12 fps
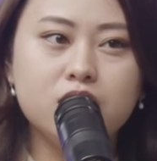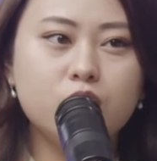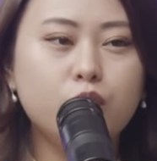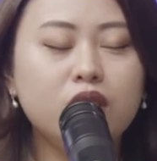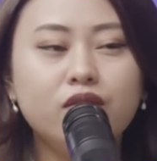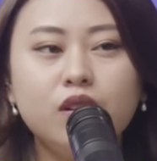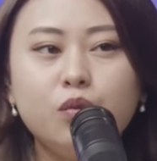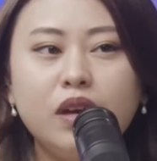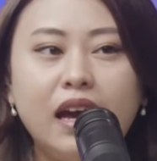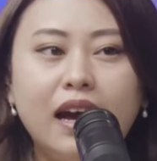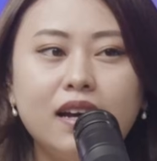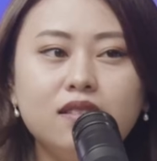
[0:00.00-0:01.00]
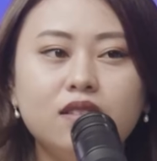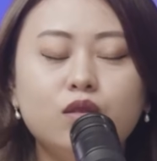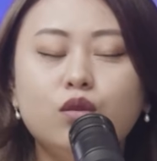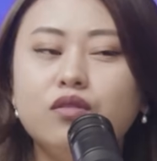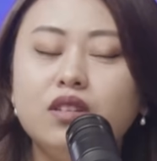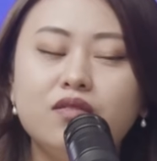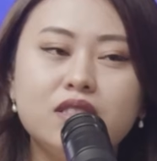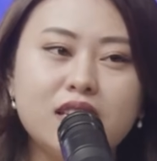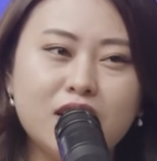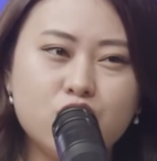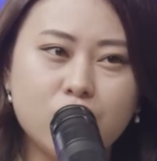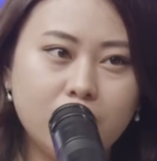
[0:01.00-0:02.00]
So whenever we had, even if it's
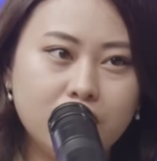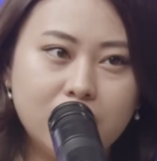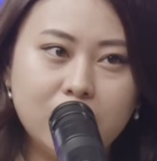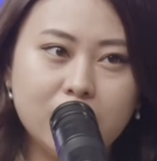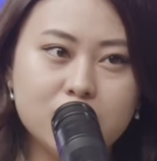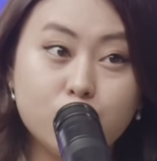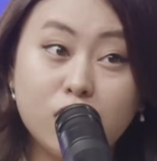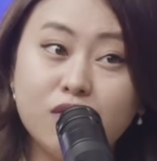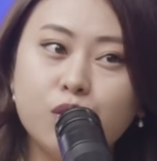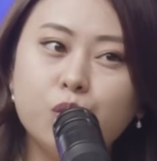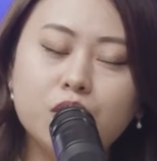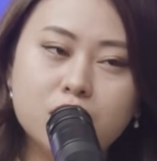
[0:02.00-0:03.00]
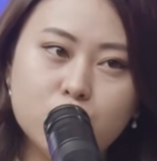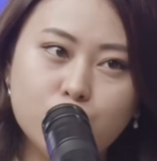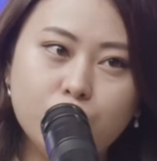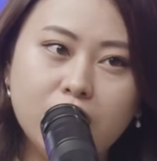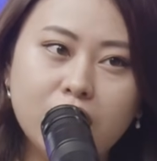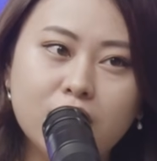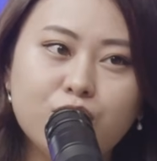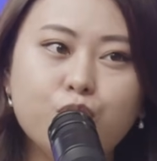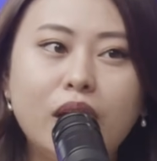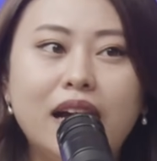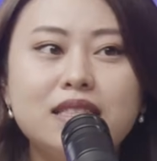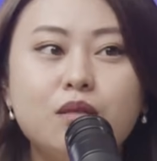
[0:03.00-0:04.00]
extracurriculars, whatever we were doing, if we
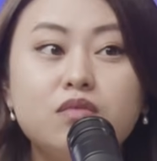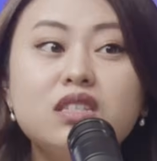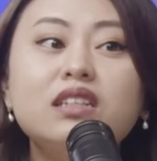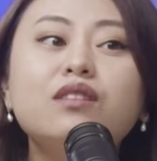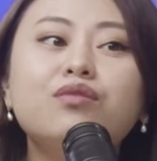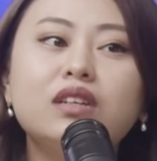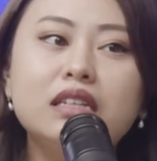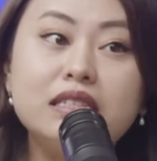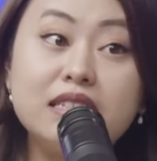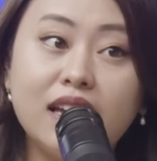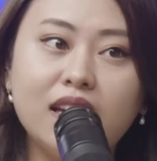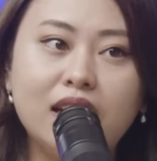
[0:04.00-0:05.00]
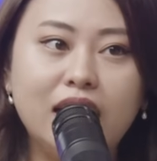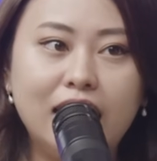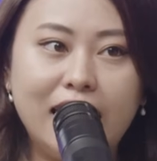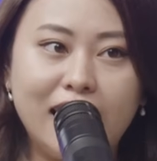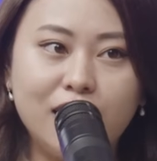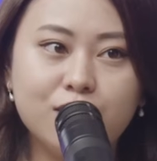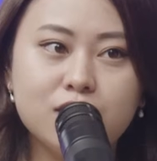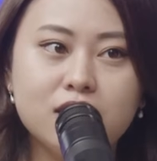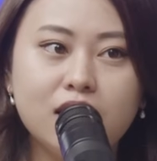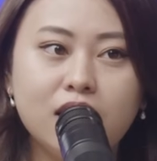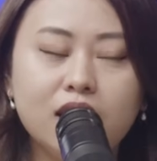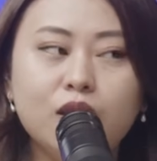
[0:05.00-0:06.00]
had some significant day in our lives,
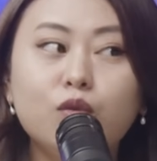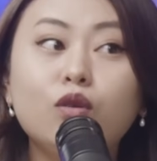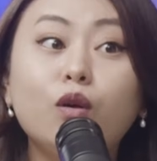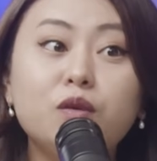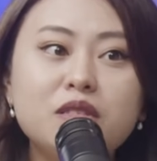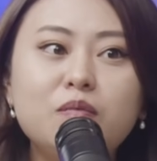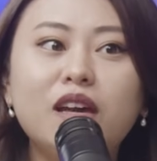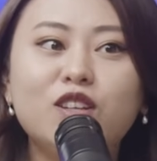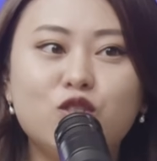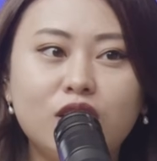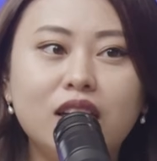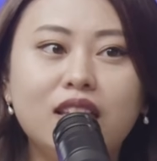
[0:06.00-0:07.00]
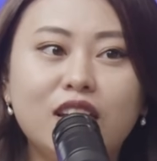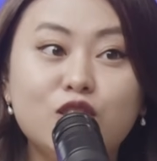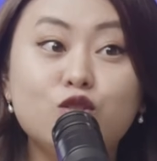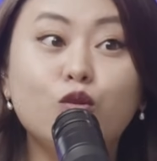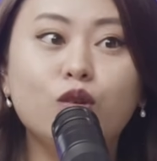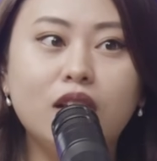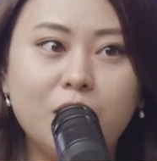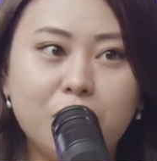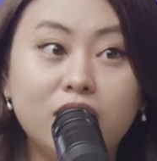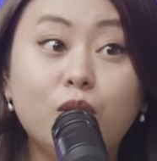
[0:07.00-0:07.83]
they would always make sure that they showed up and they